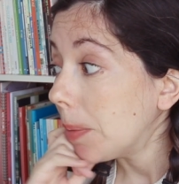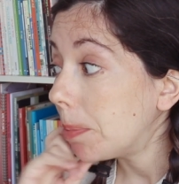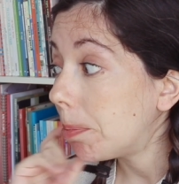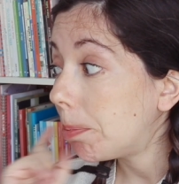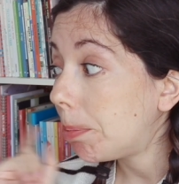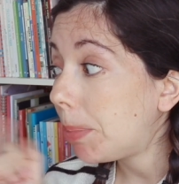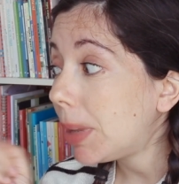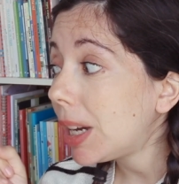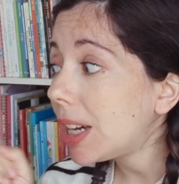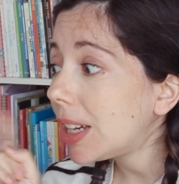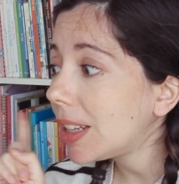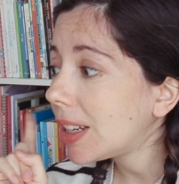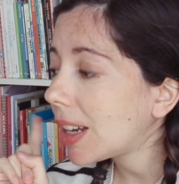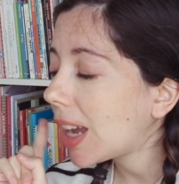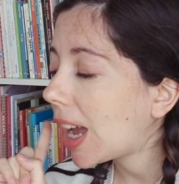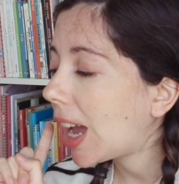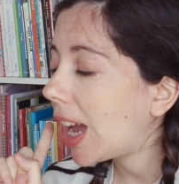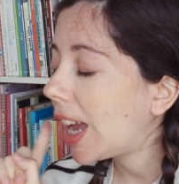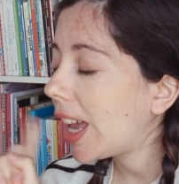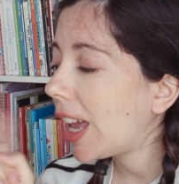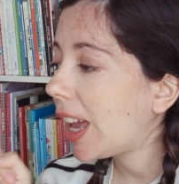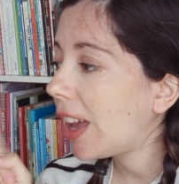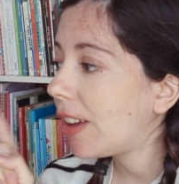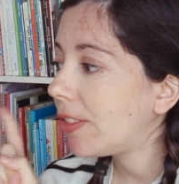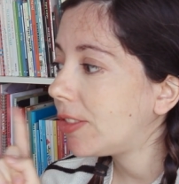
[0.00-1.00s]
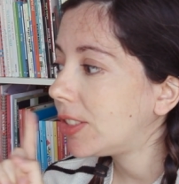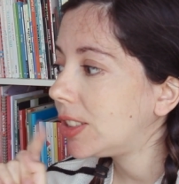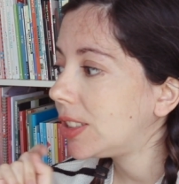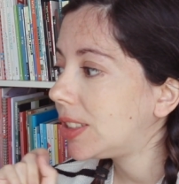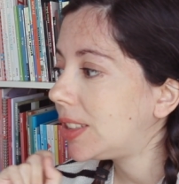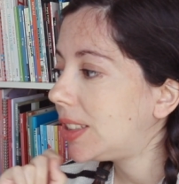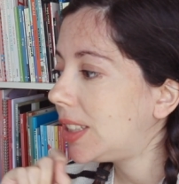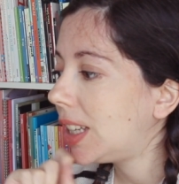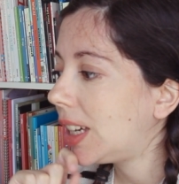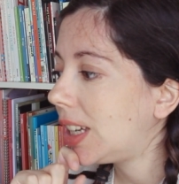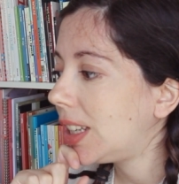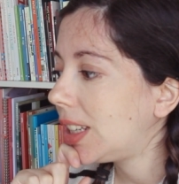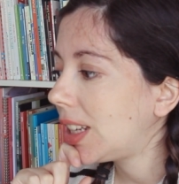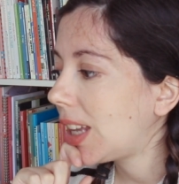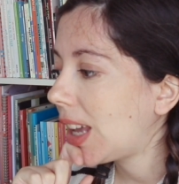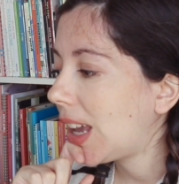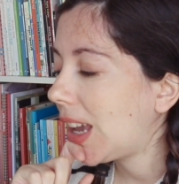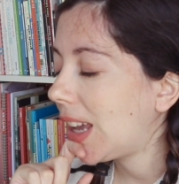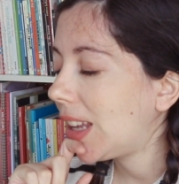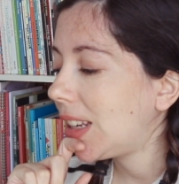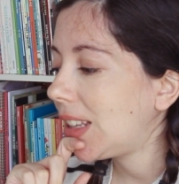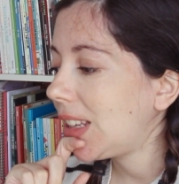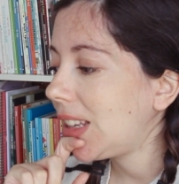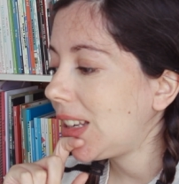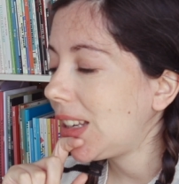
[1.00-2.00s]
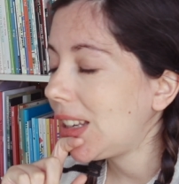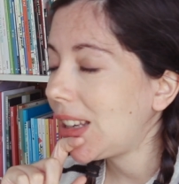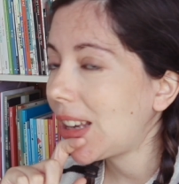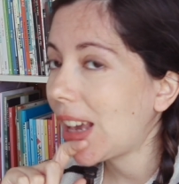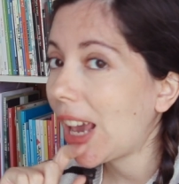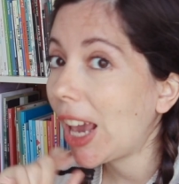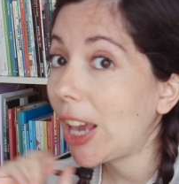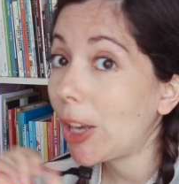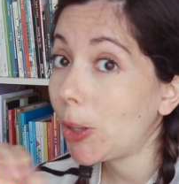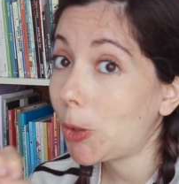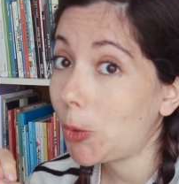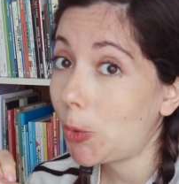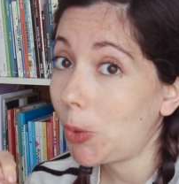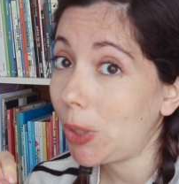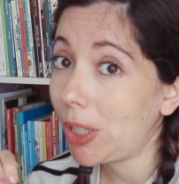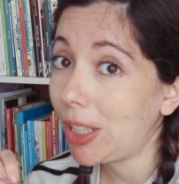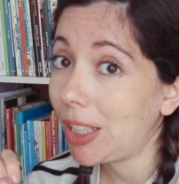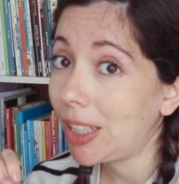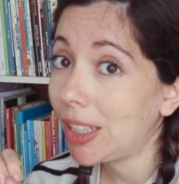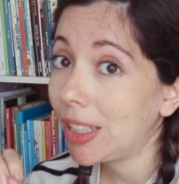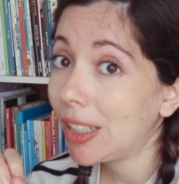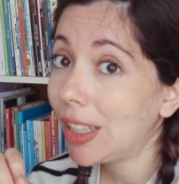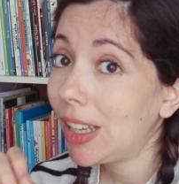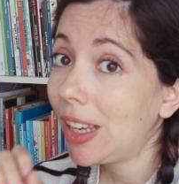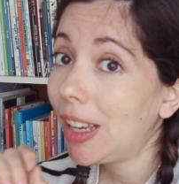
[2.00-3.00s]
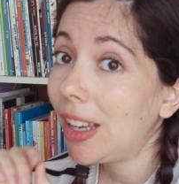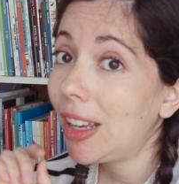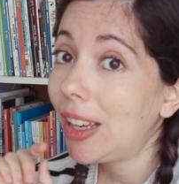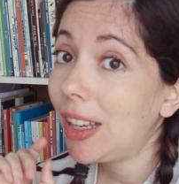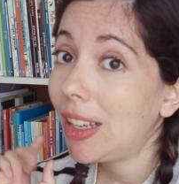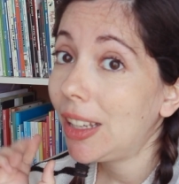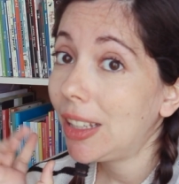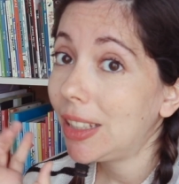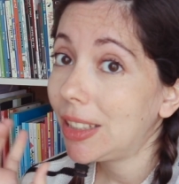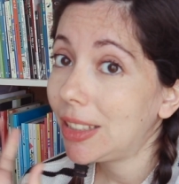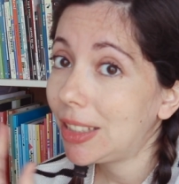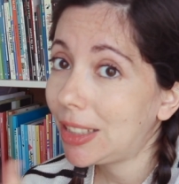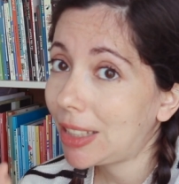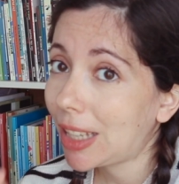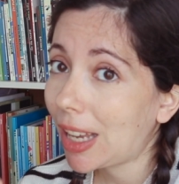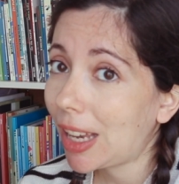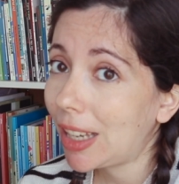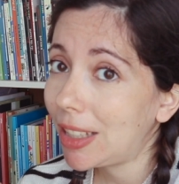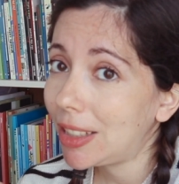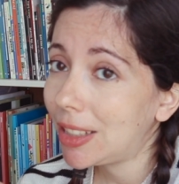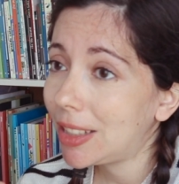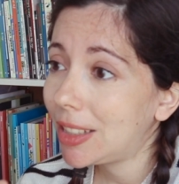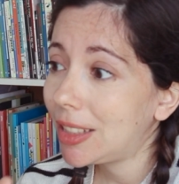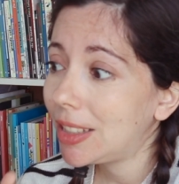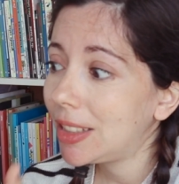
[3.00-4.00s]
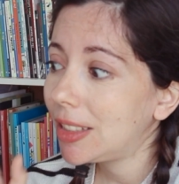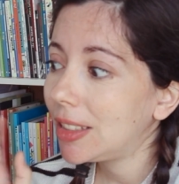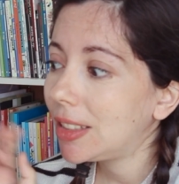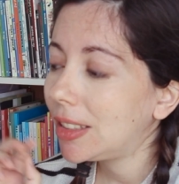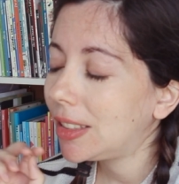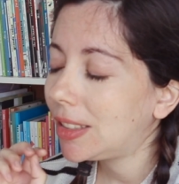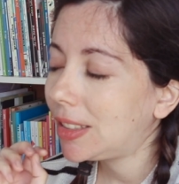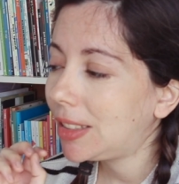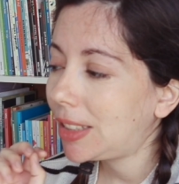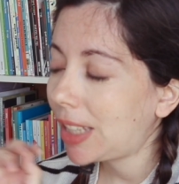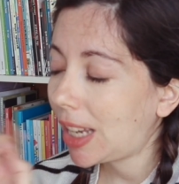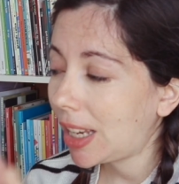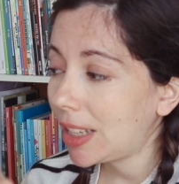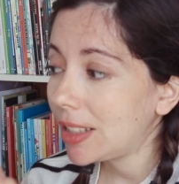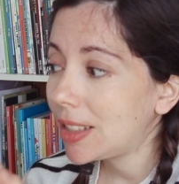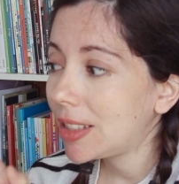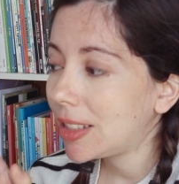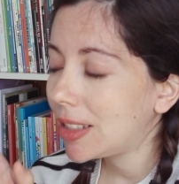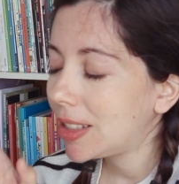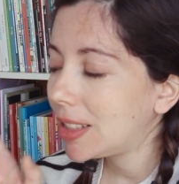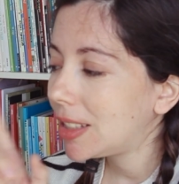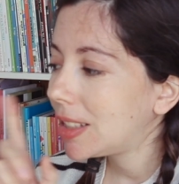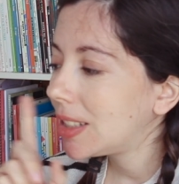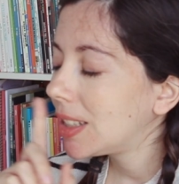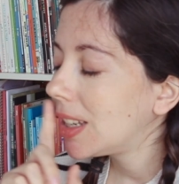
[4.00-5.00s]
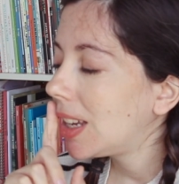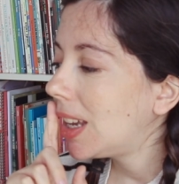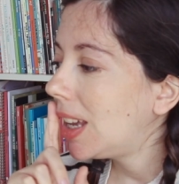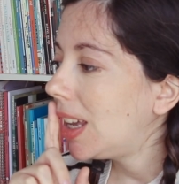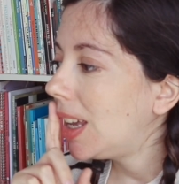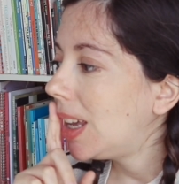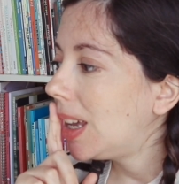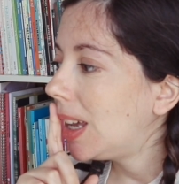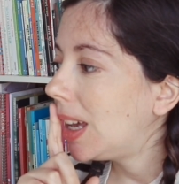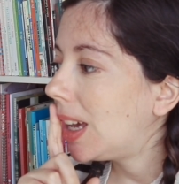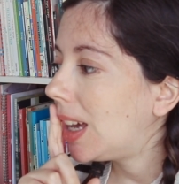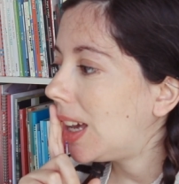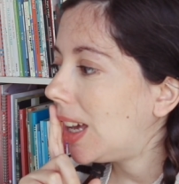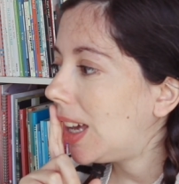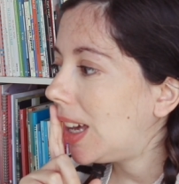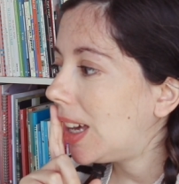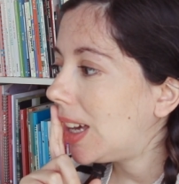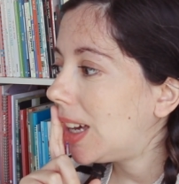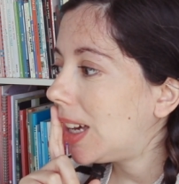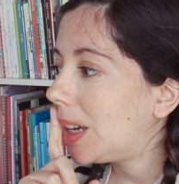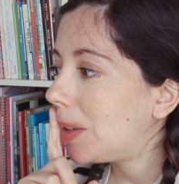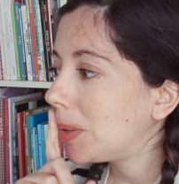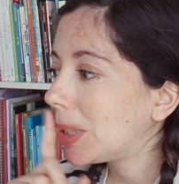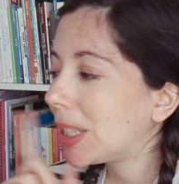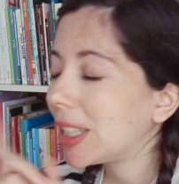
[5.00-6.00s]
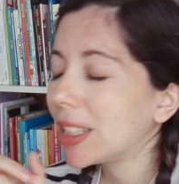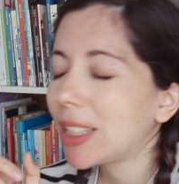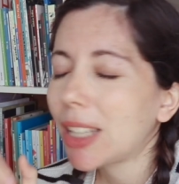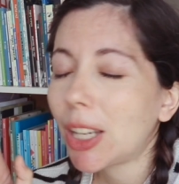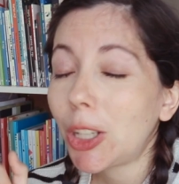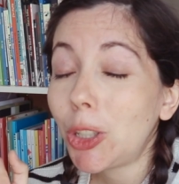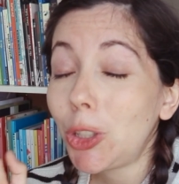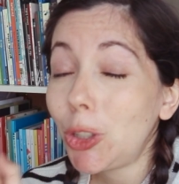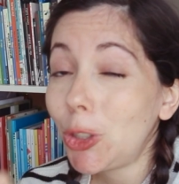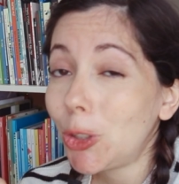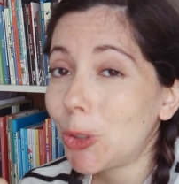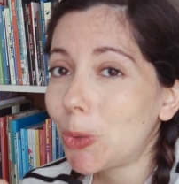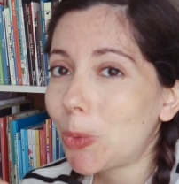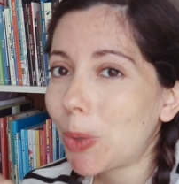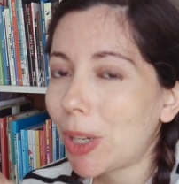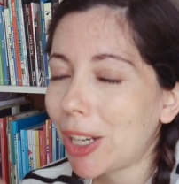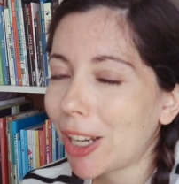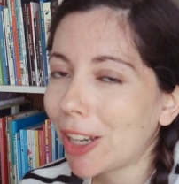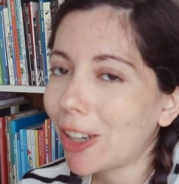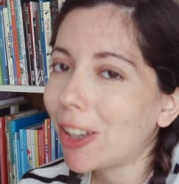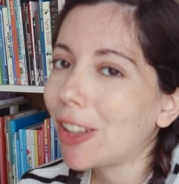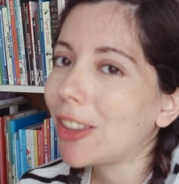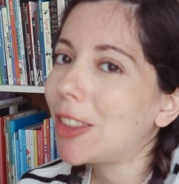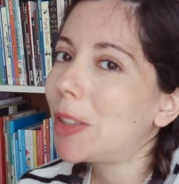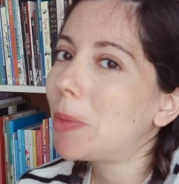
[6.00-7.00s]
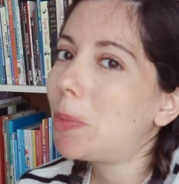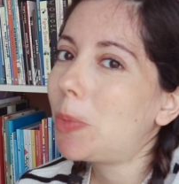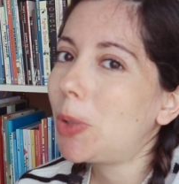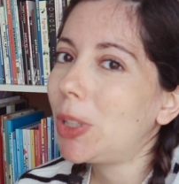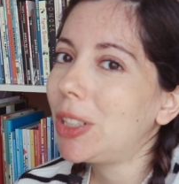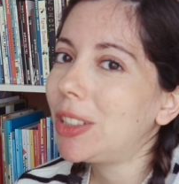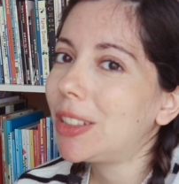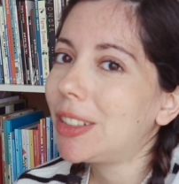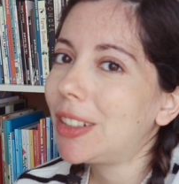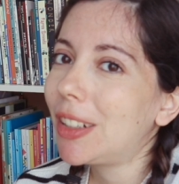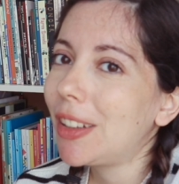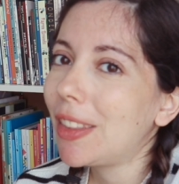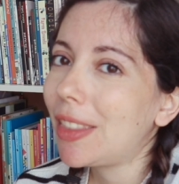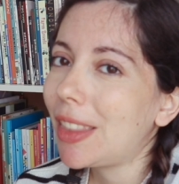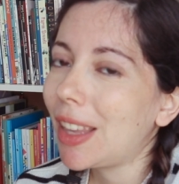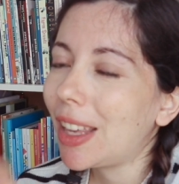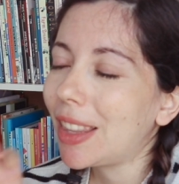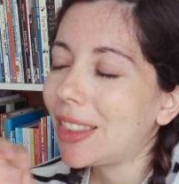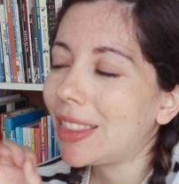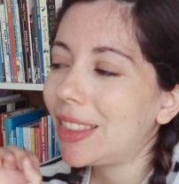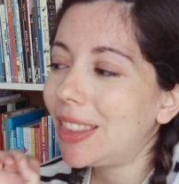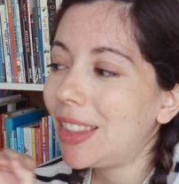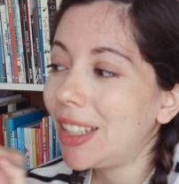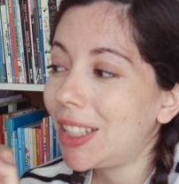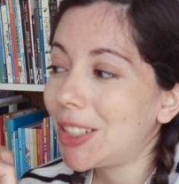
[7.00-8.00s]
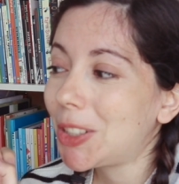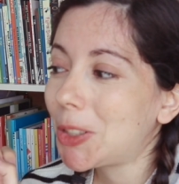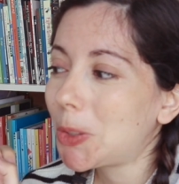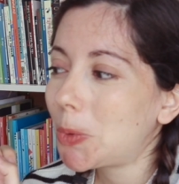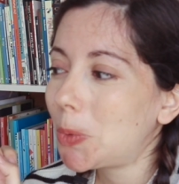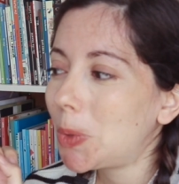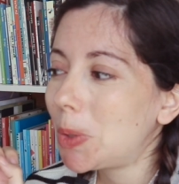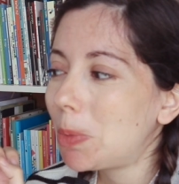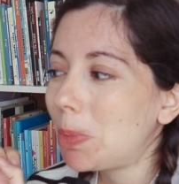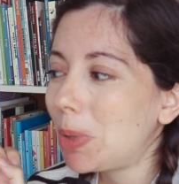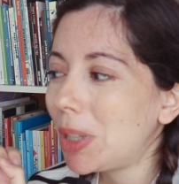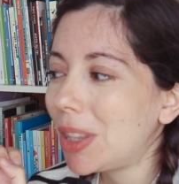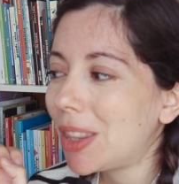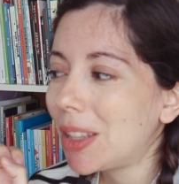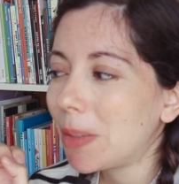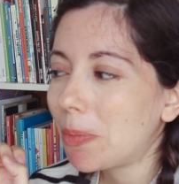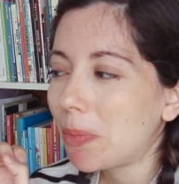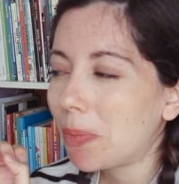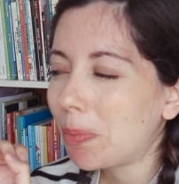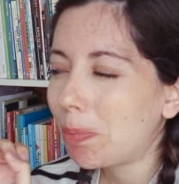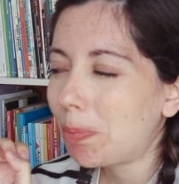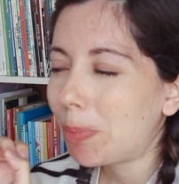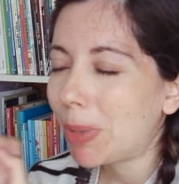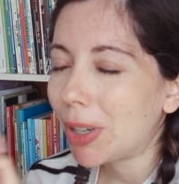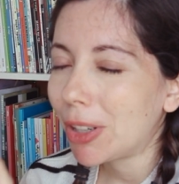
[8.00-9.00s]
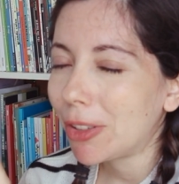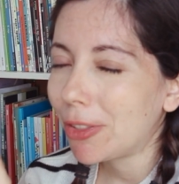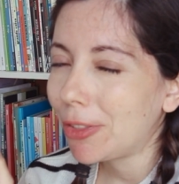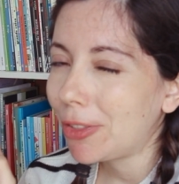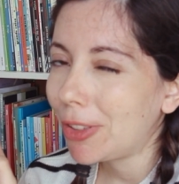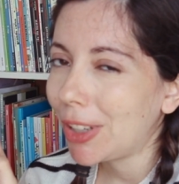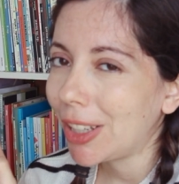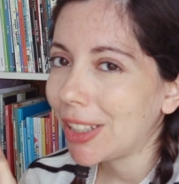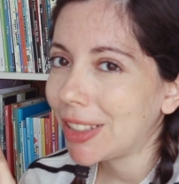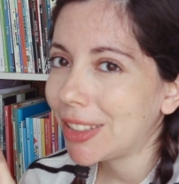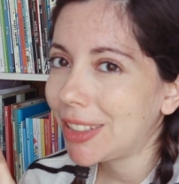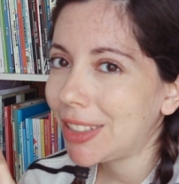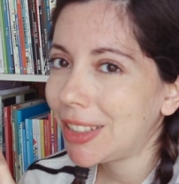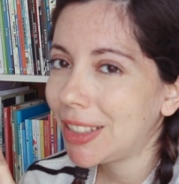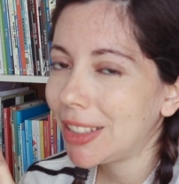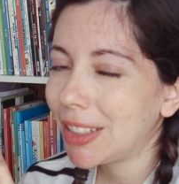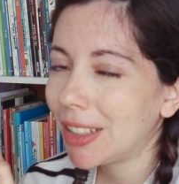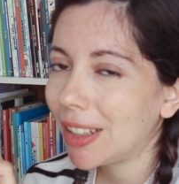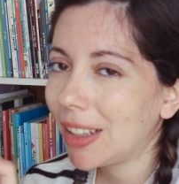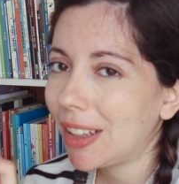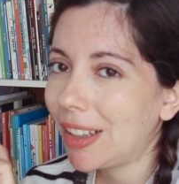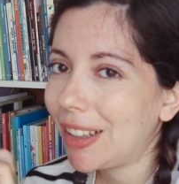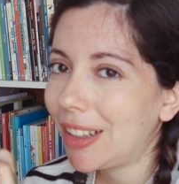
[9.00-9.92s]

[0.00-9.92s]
But I haven't done any A3 sized tests because I knew when I got the printer that this would be the perfect